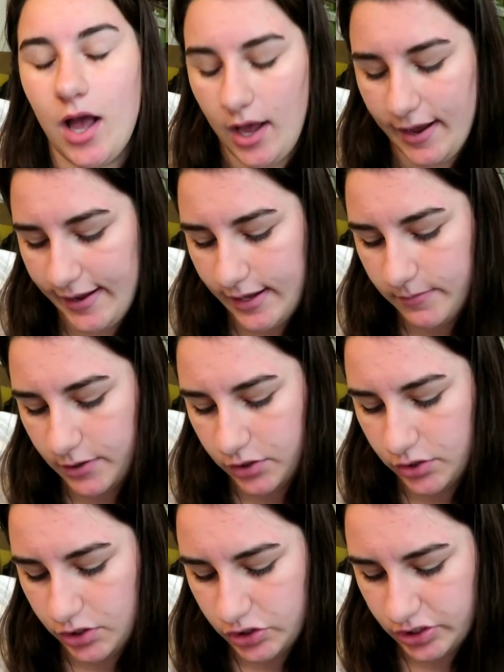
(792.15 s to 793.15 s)
I am a
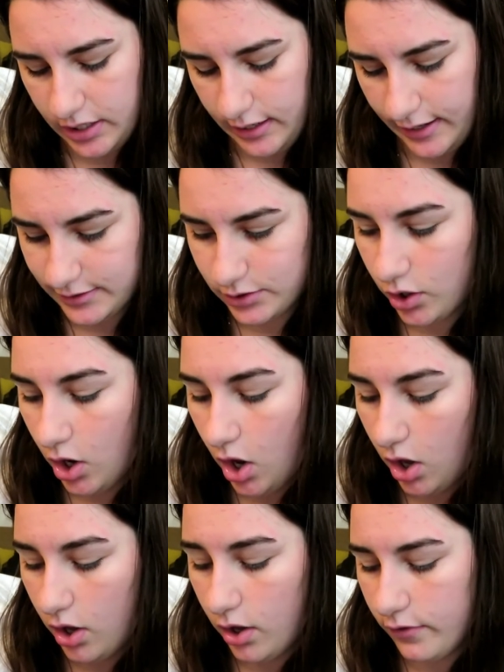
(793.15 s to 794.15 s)
huge collector
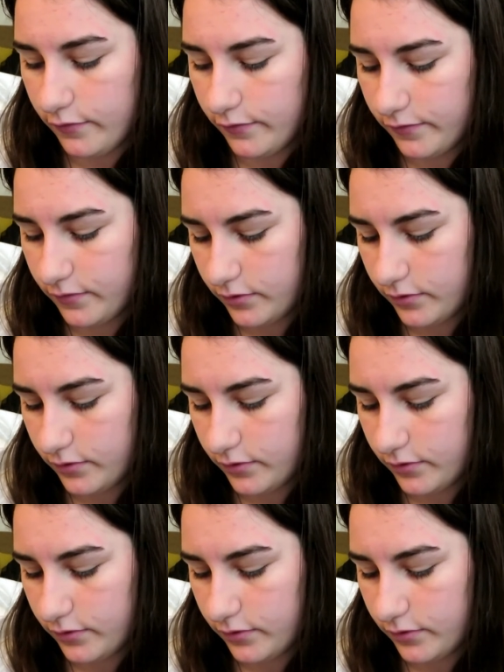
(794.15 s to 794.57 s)
of